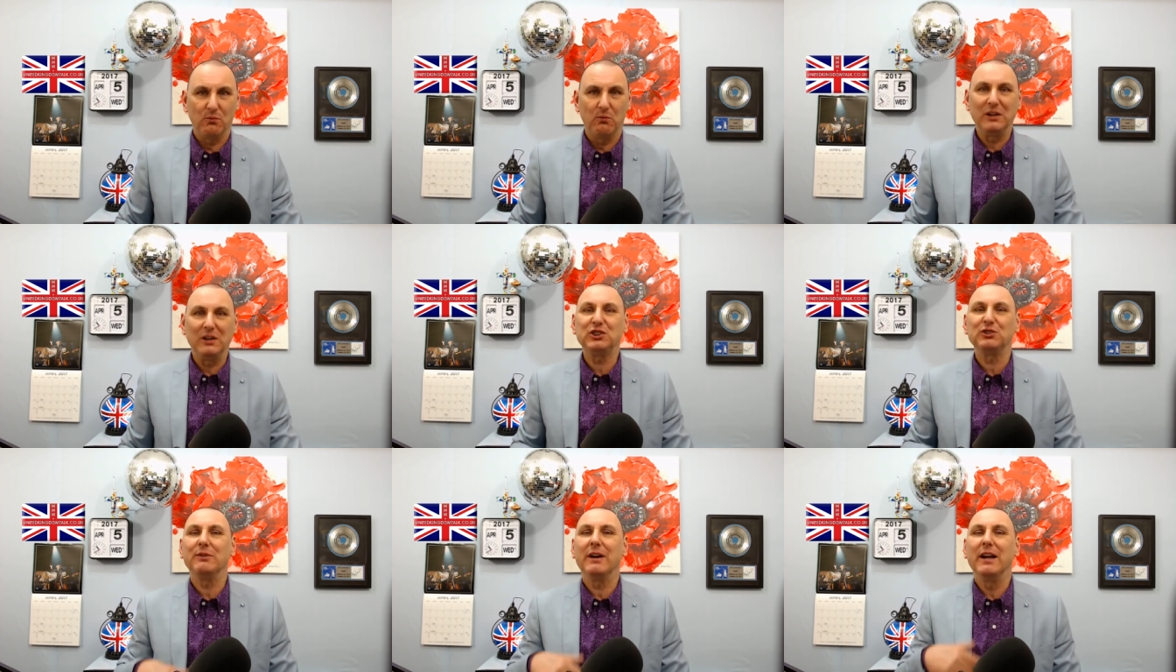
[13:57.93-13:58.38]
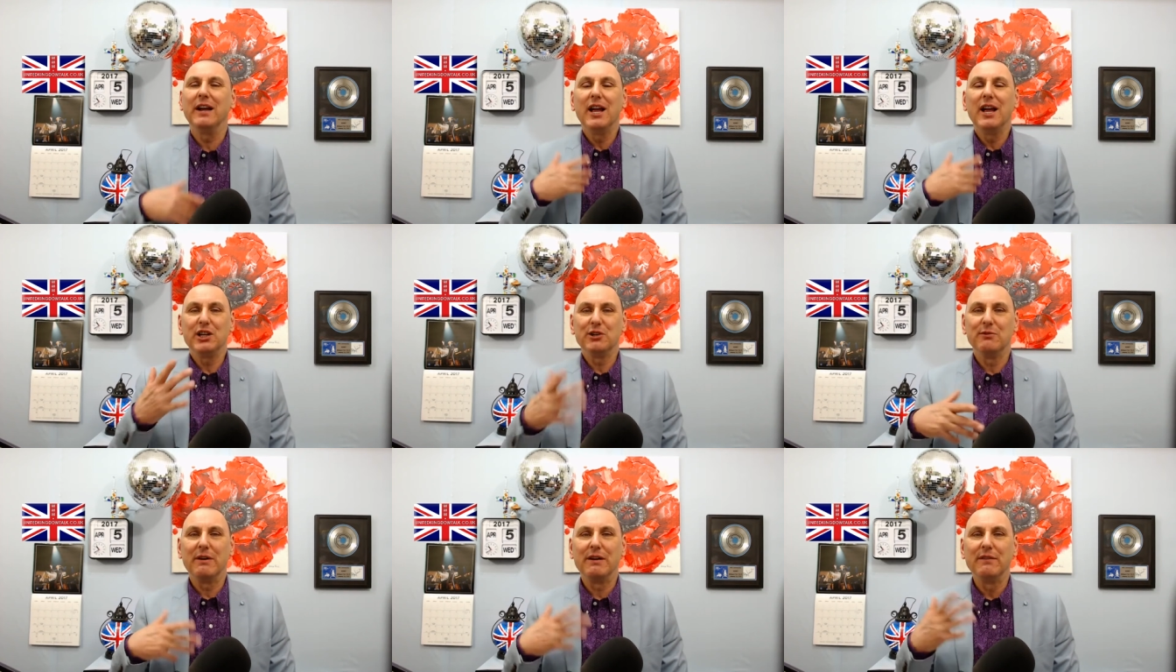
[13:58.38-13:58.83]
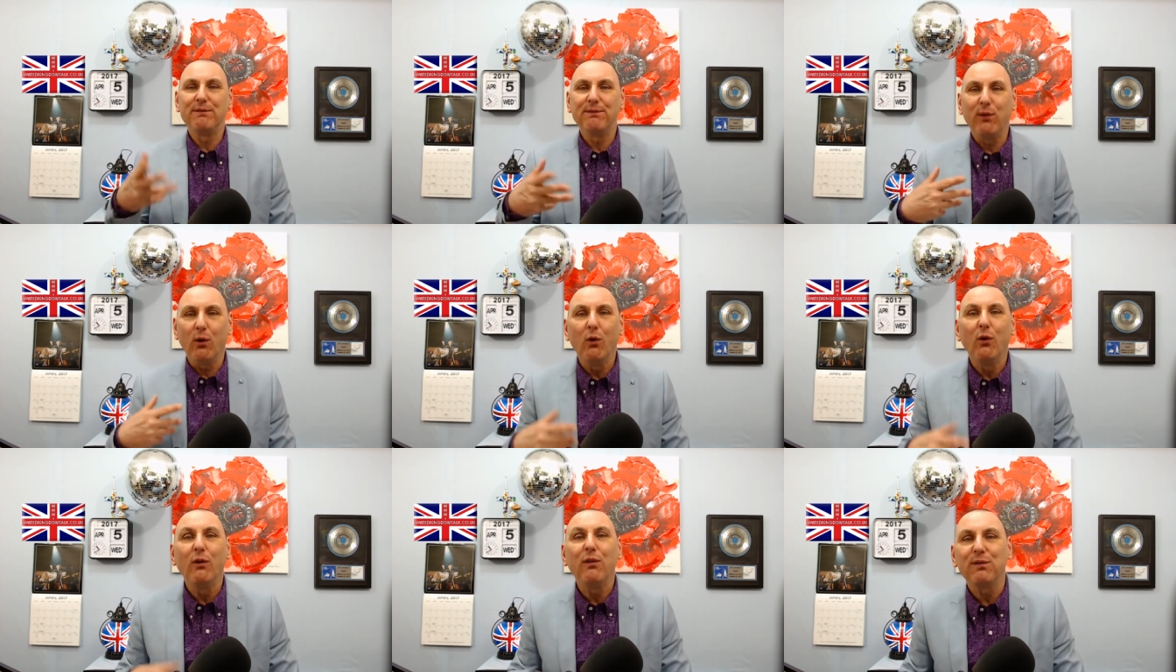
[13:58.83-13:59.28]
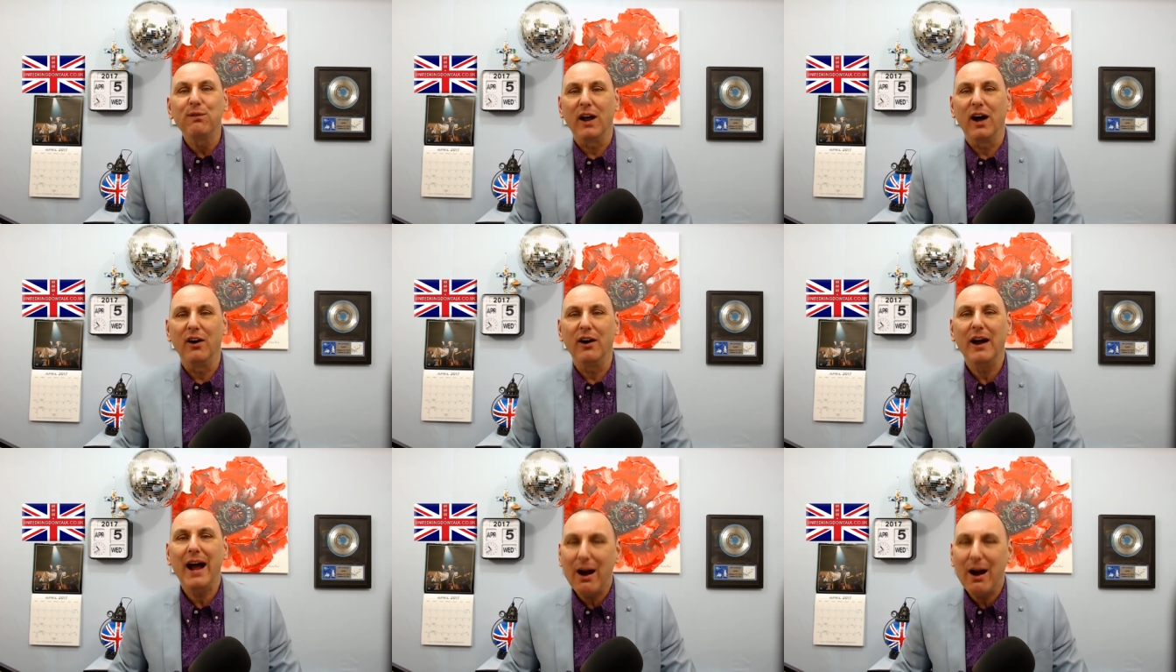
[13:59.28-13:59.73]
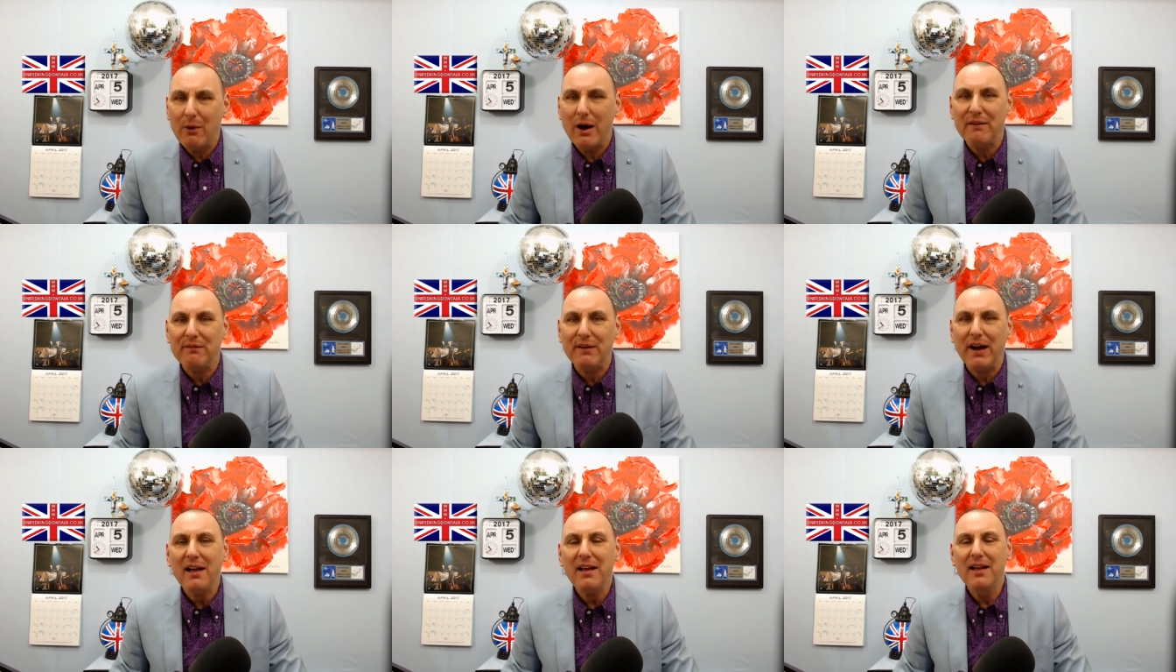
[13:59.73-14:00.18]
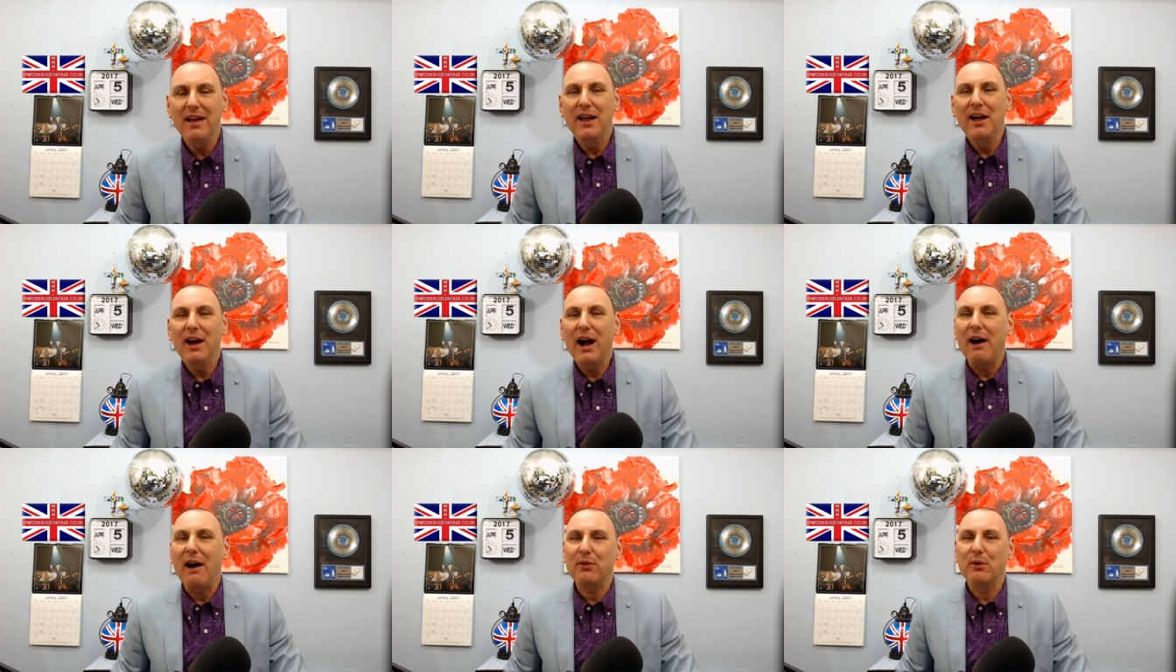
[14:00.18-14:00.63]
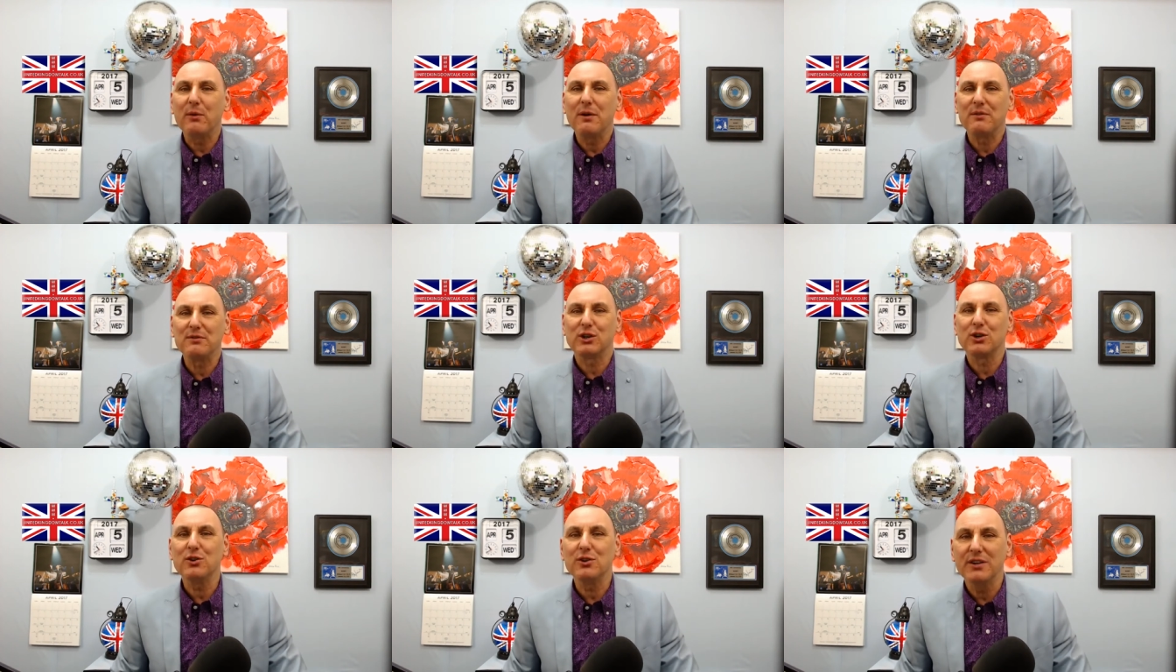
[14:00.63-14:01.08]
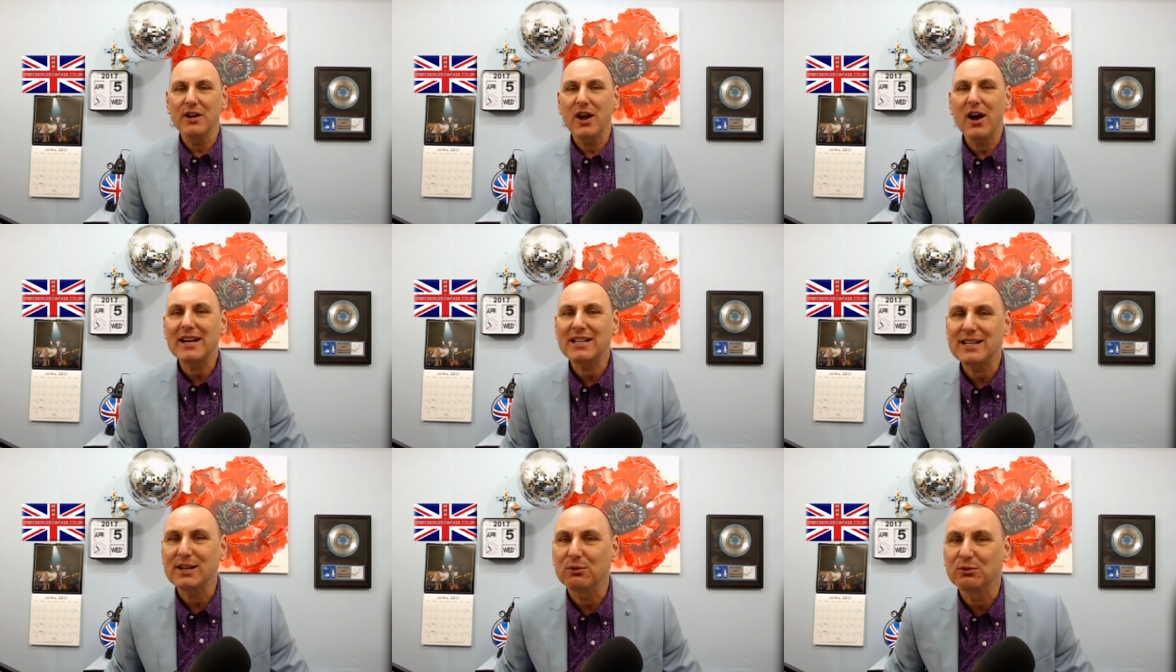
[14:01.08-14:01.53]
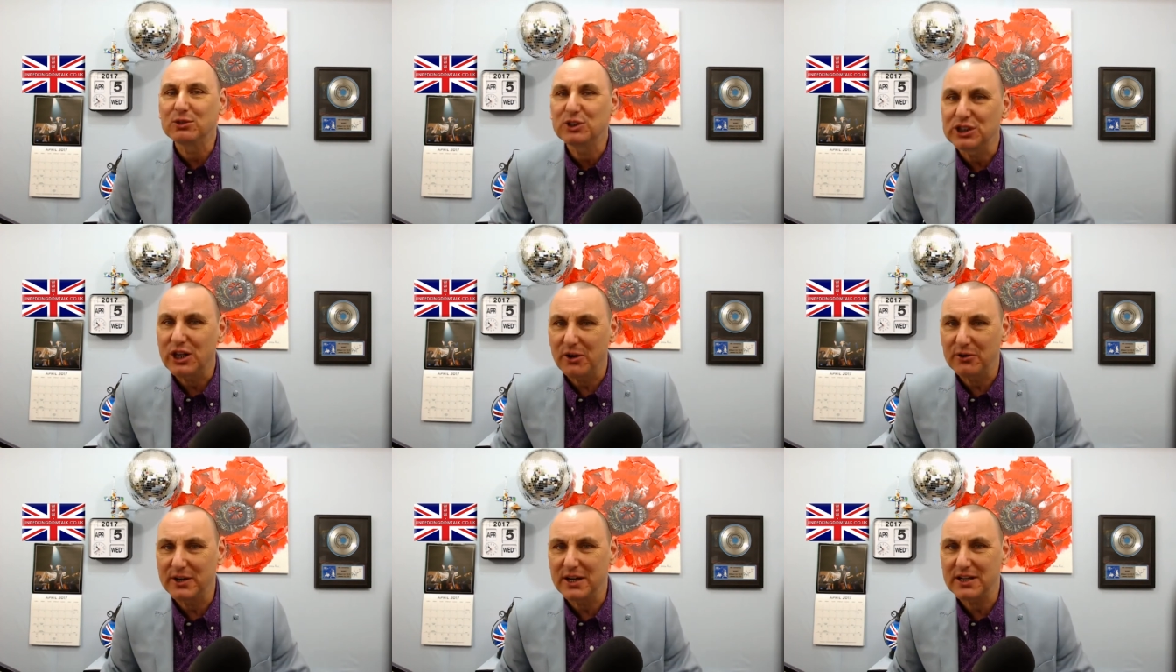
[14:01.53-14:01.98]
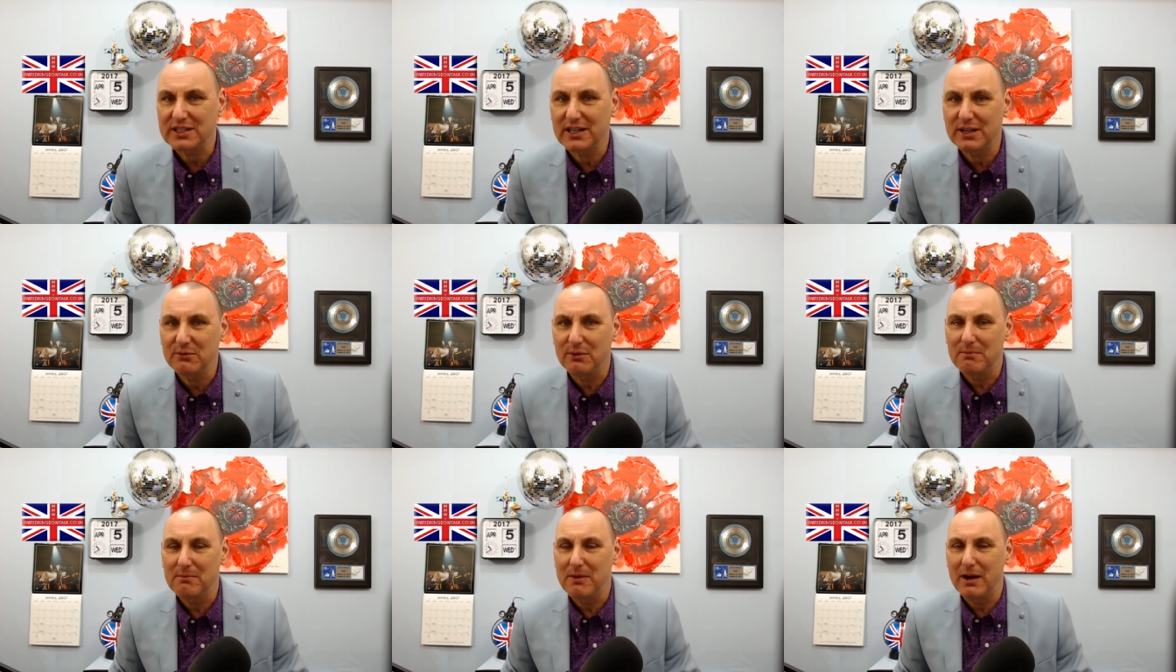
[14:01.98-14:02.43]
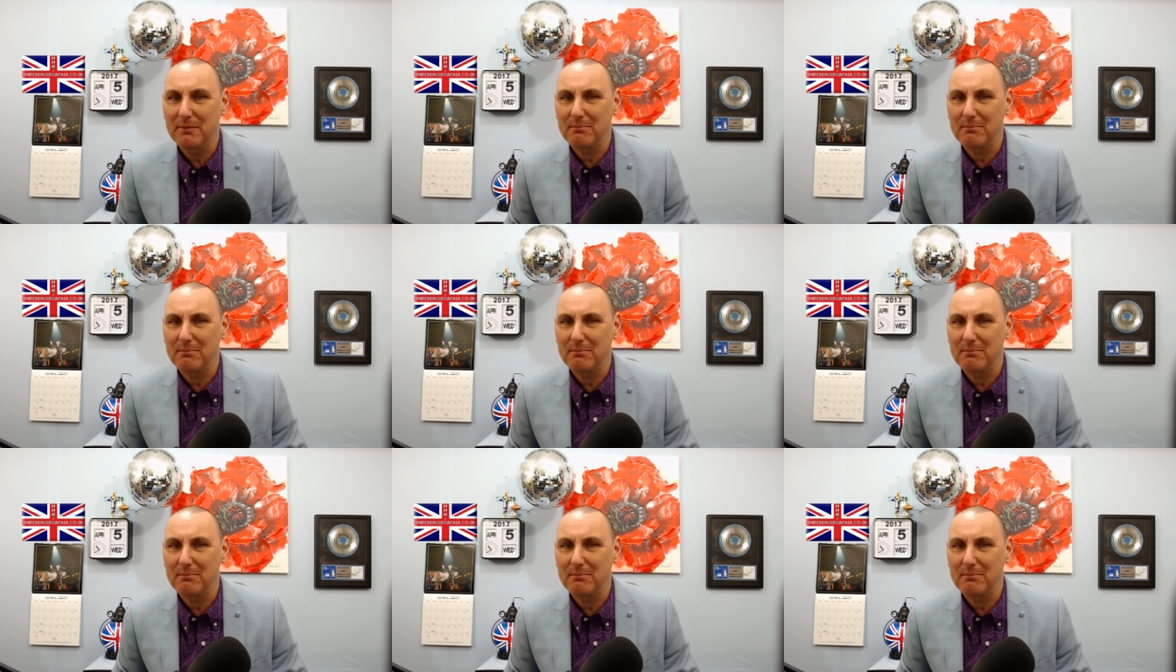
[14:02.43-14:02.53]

Once you're in, you're in full flow. However, I thought it was a good, nice little show yesterday with my,